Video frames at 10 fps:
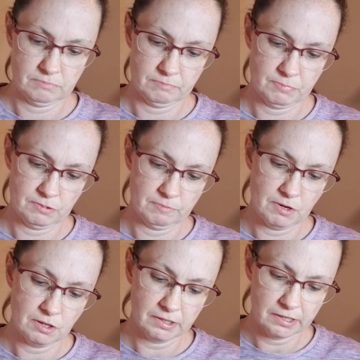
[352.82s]
Put them
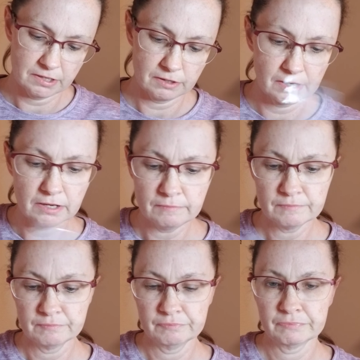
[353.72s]
all in here again.
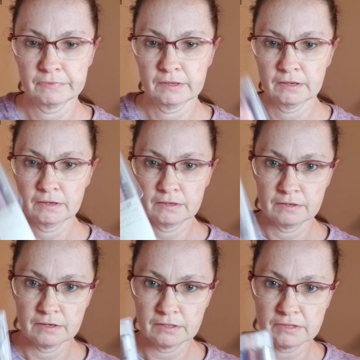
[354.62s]

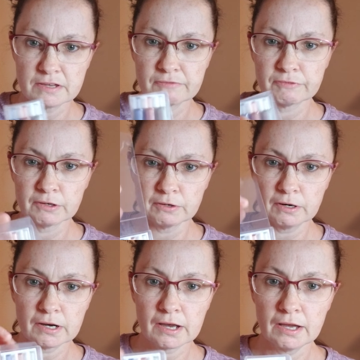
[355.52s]
You get the
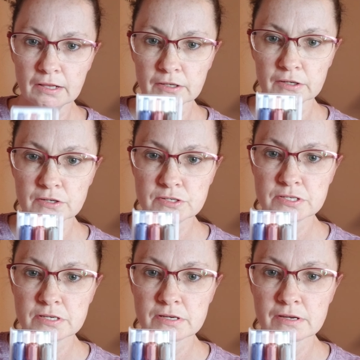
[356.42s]
Flora
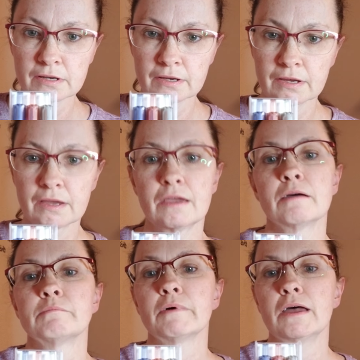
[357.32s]
colors,
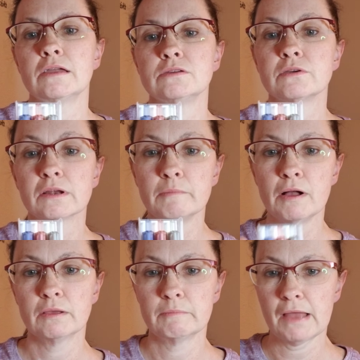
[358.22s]
but you get them
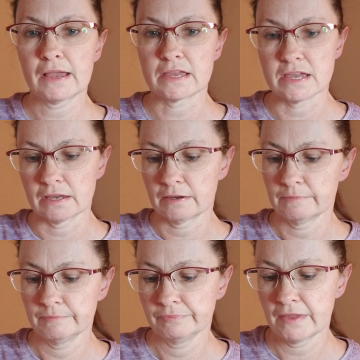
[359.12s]
all in black ink.
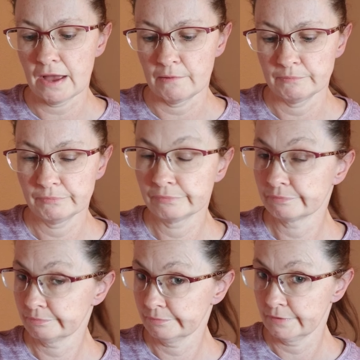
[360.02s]
Now,
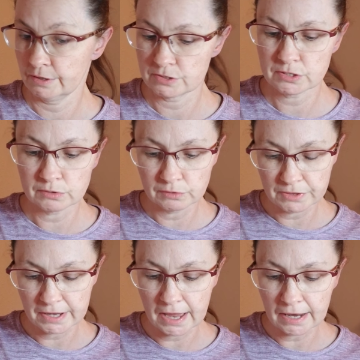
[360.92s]
here's the cool
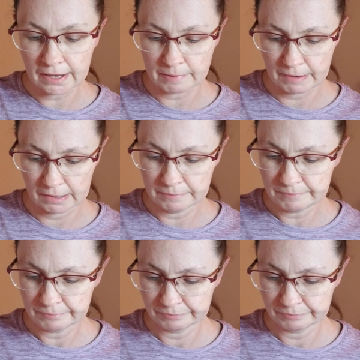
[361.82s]
thing I like about them.